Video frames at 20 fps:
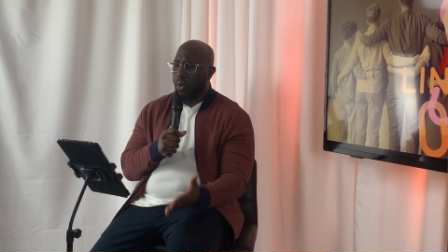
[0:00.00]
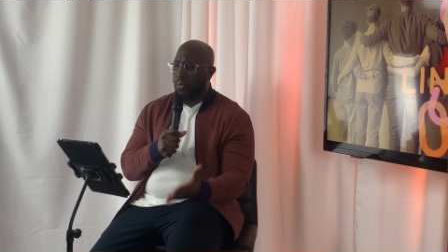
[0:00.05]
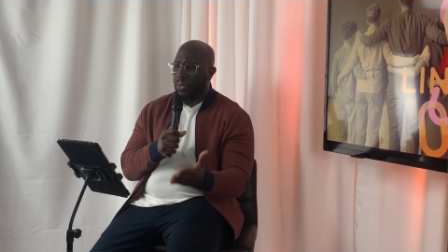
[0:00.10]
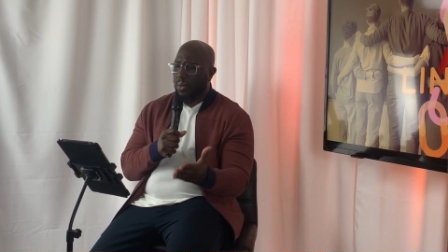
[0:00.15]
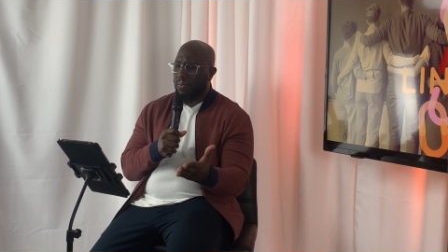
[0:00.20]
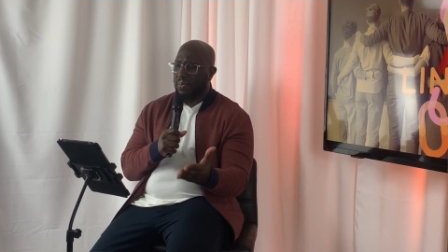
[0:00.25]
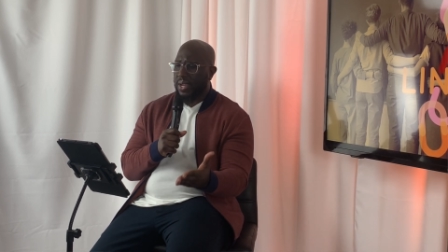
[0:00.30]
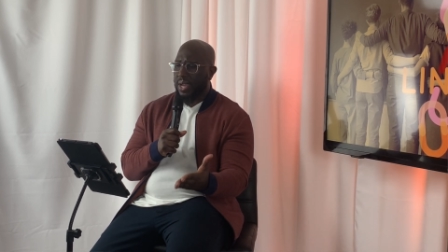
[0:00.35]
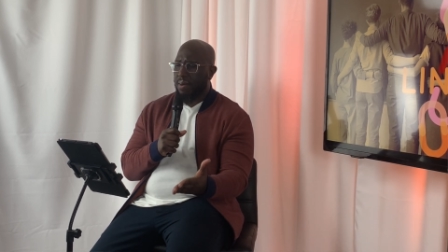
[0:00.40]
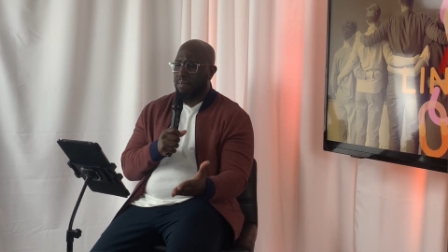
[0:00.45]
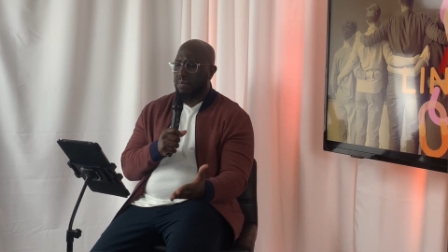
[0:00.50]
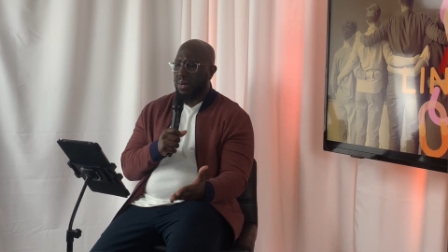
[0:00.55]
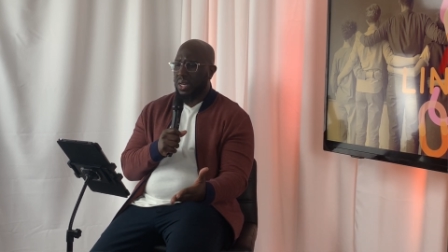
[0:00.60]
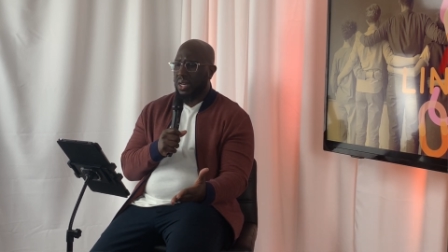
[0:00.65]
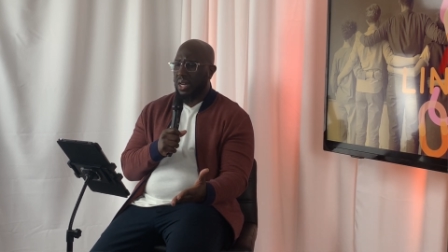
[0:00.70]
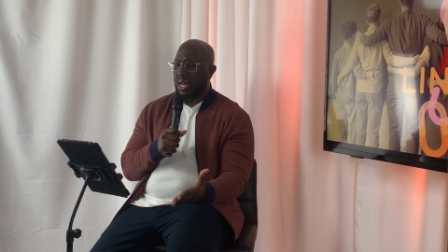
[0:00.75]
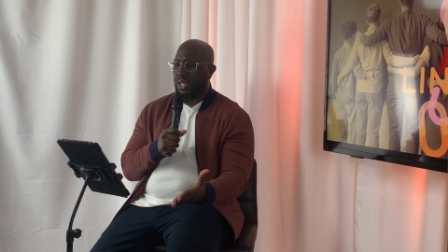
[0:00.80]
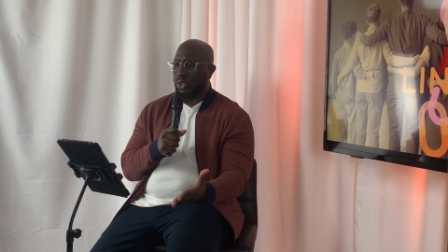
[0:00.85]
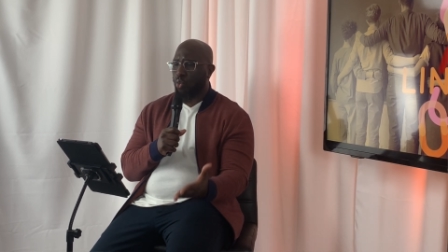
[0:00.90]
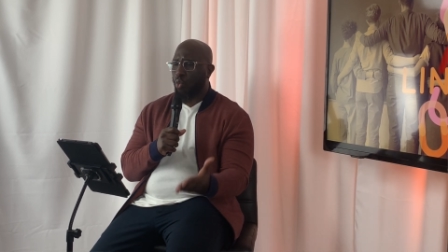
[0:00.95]
both of them
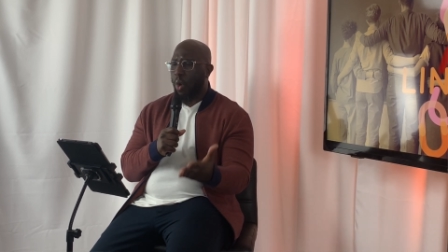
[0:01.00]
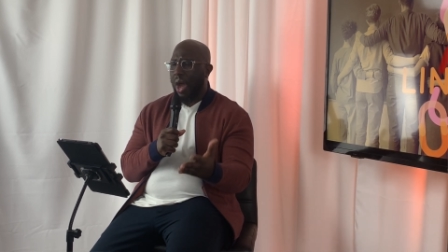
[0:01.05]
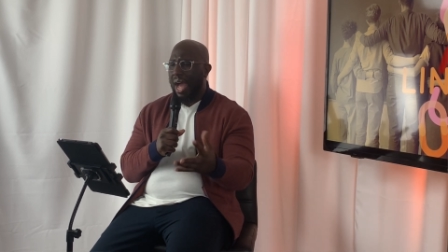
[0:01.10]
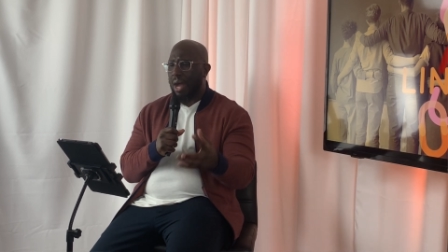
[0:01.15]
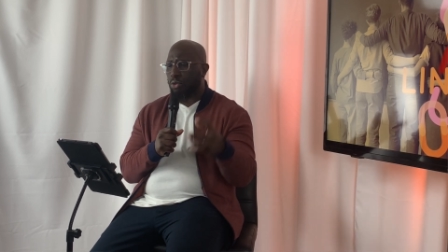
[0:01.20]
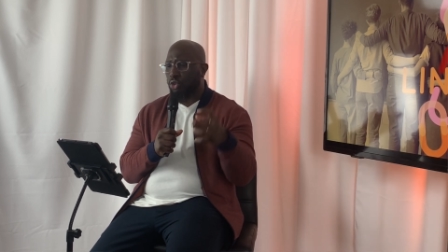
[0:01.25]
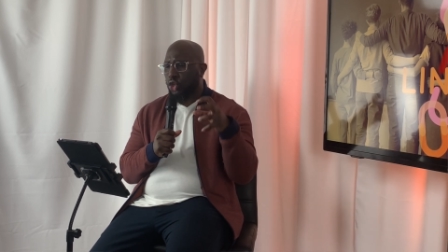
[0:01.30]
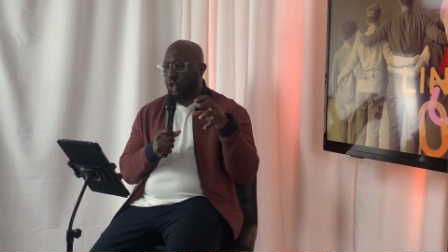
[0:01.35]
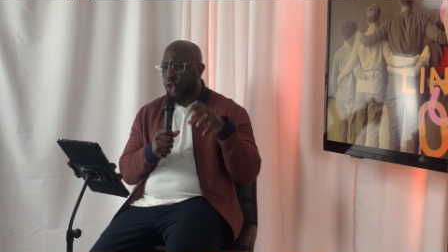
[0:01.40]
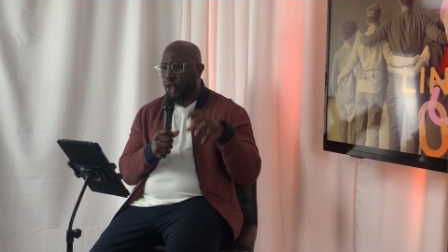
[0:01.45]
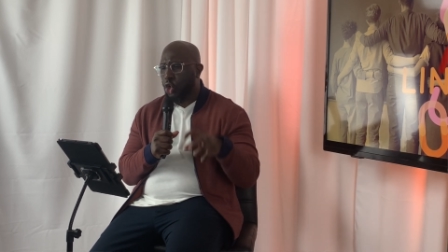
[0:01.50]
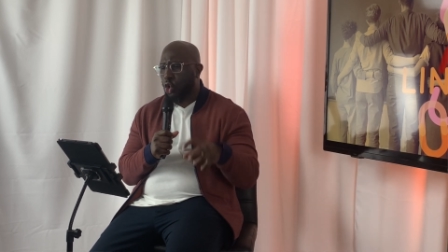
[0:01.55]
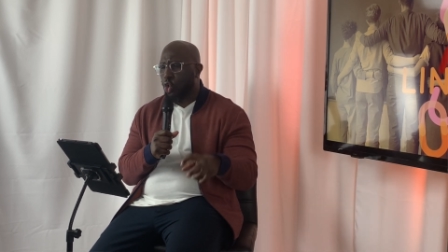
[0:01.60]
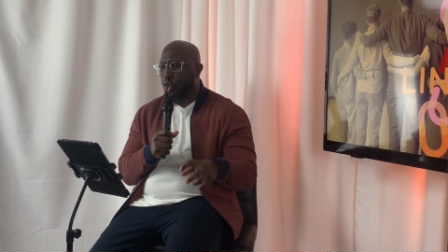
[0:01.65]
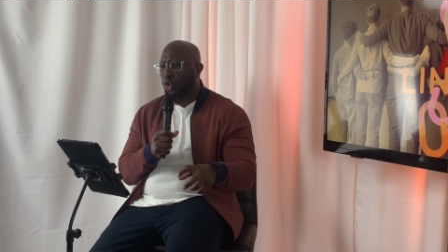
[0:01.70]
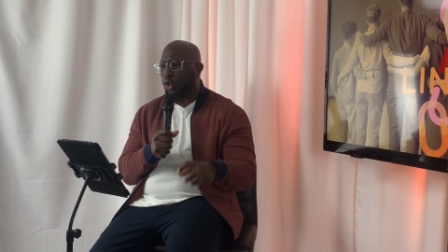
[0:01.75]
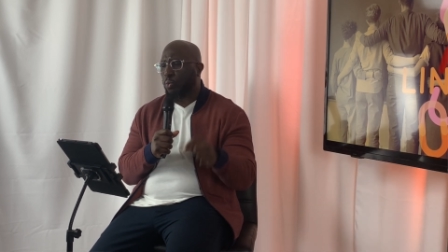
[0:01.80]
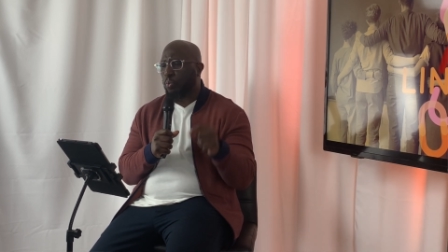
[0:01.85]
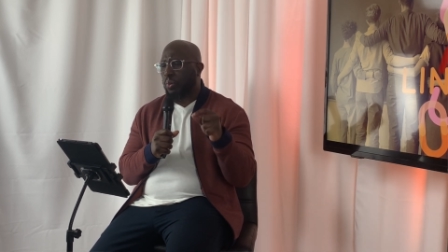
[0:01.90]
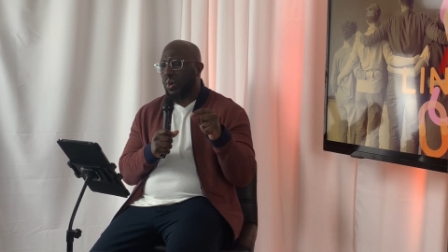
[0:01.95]
because while
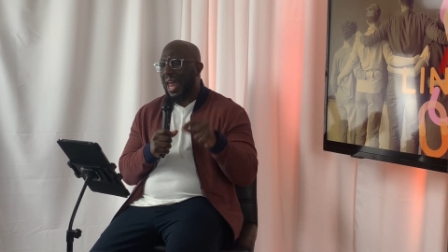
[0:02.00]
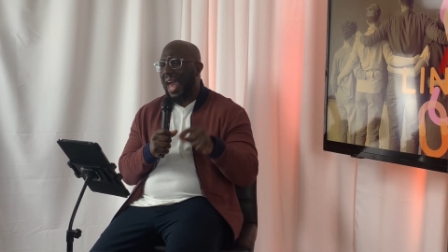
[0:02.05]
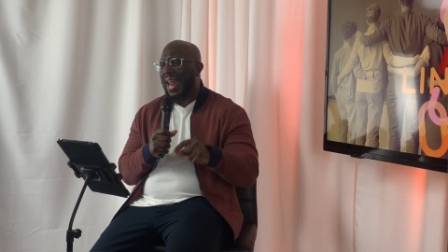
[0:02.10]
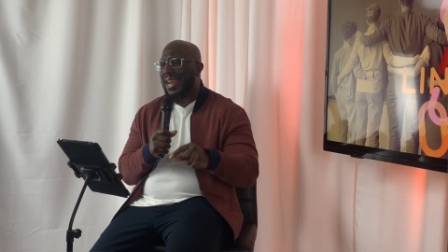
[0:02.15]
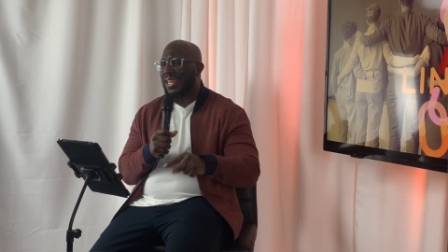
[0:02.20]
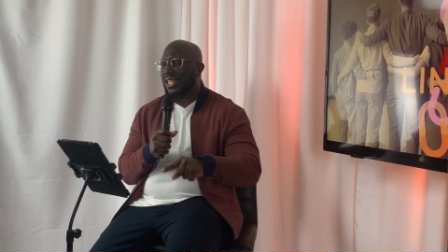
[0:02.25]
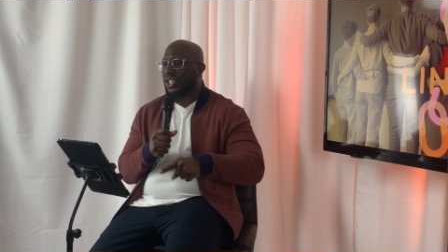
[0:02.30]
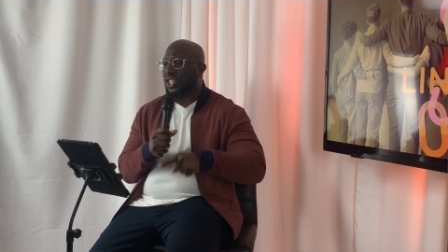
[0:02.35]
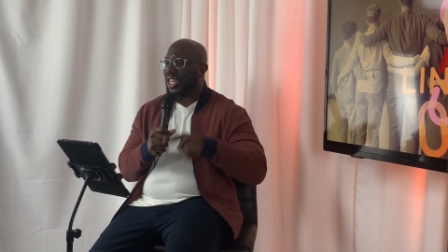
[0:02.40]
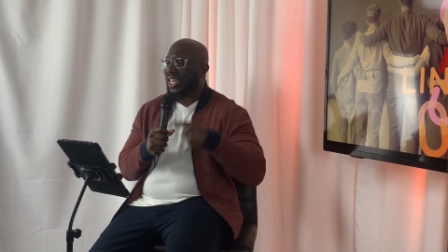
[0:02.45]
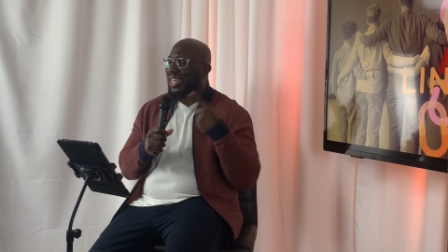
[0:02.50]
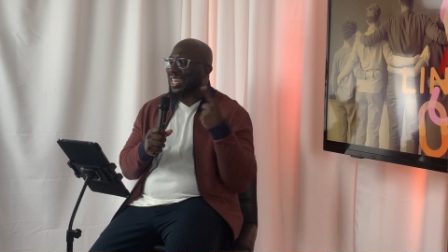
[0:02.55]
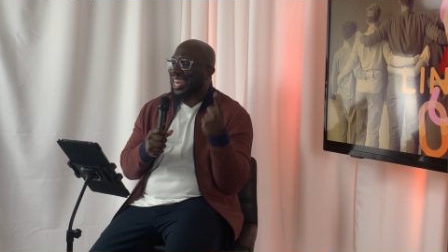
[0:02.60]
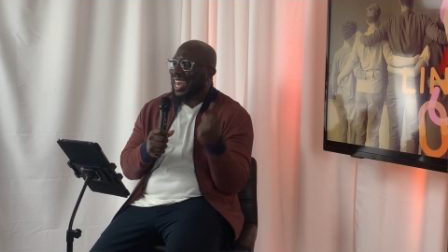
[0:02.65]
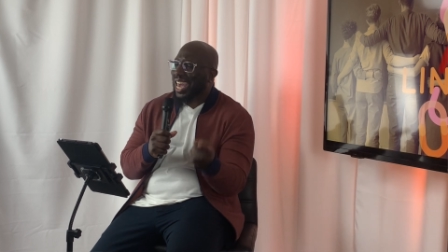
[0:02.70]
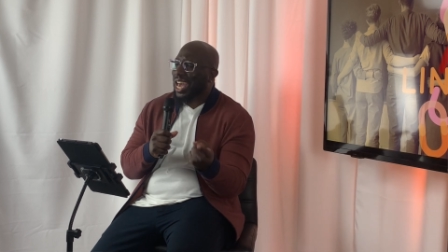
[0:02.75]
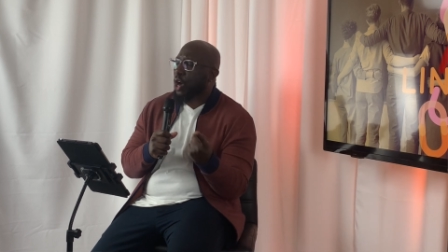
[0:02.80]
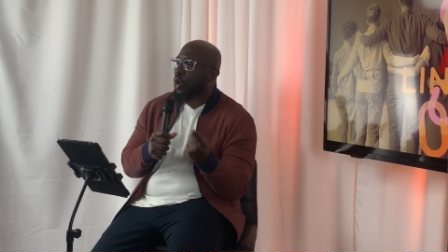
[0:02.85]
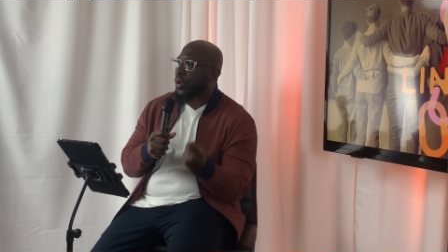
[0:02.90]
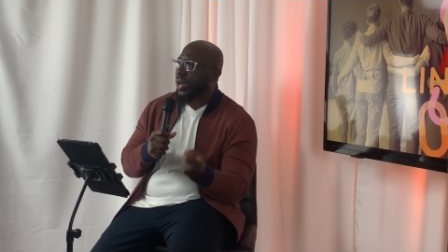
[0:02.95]
Jews plotted to
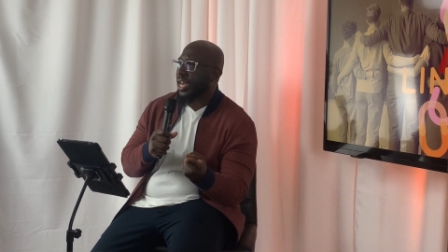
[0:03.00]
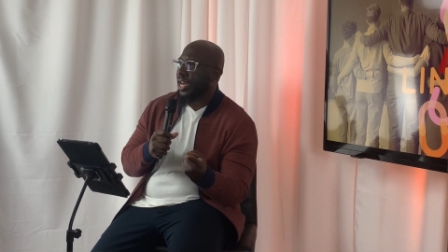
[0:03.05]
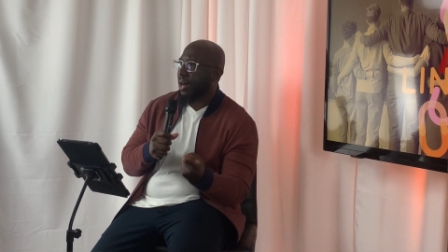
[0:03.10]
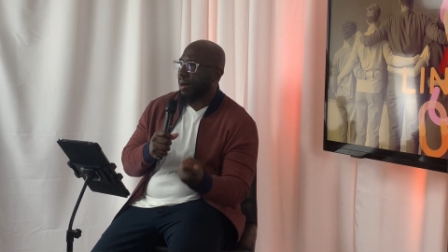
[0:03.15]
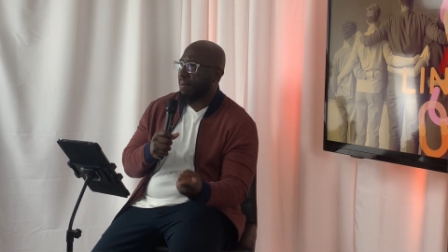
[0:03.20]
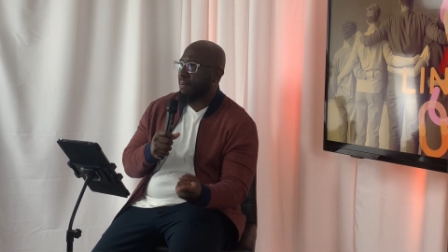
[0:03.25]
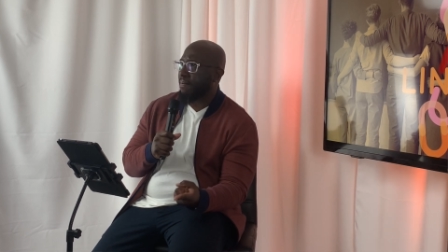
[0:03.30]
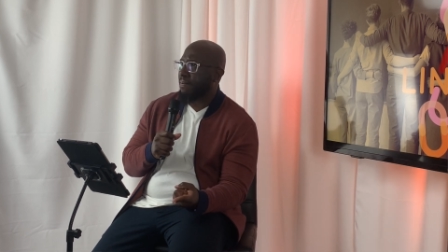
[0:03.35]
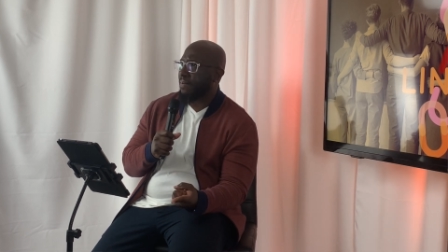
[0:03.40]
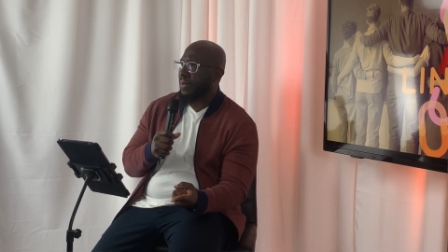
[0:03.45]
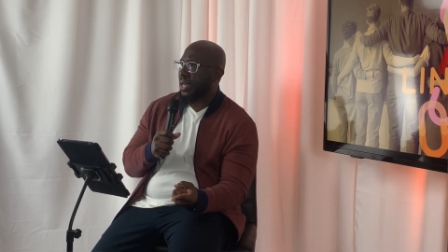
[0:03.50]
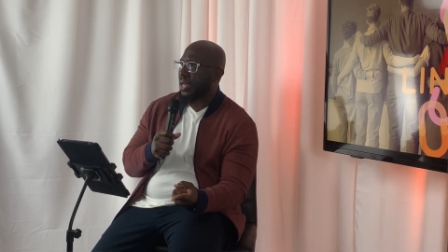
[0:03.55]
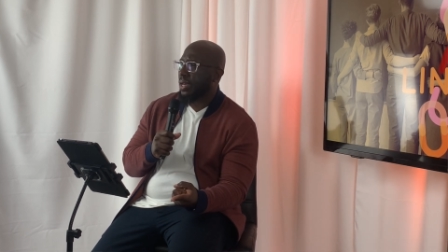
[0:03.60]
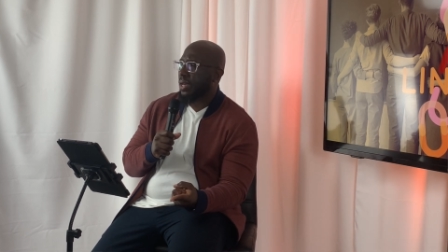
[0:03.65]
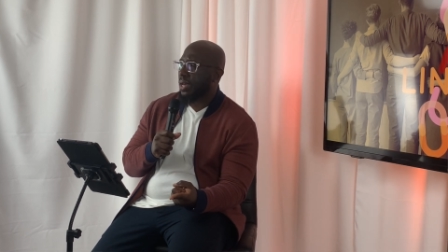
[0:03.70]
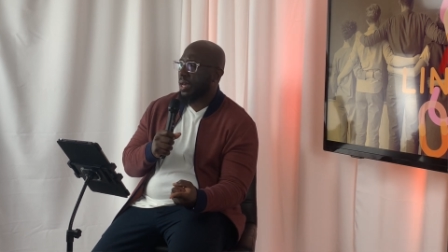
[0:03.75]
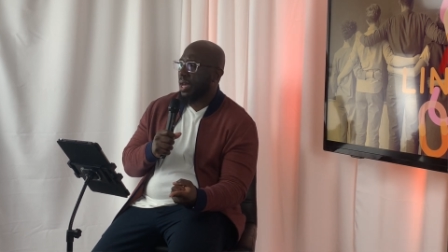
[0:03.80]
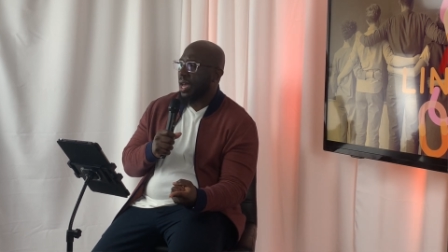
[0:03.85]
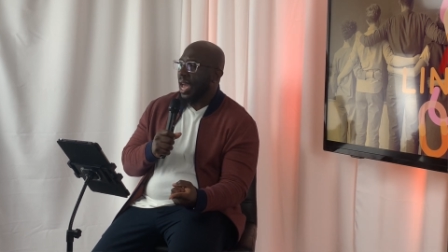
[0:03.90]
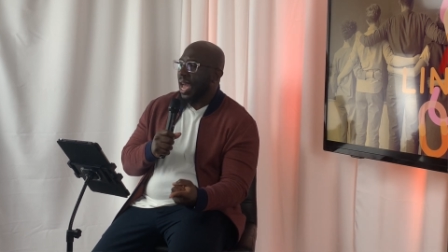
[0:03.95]
kill
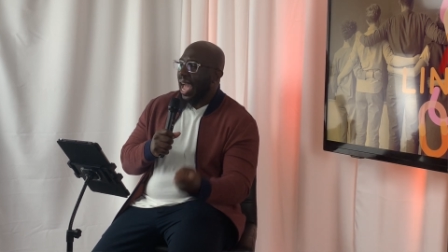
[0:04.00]
him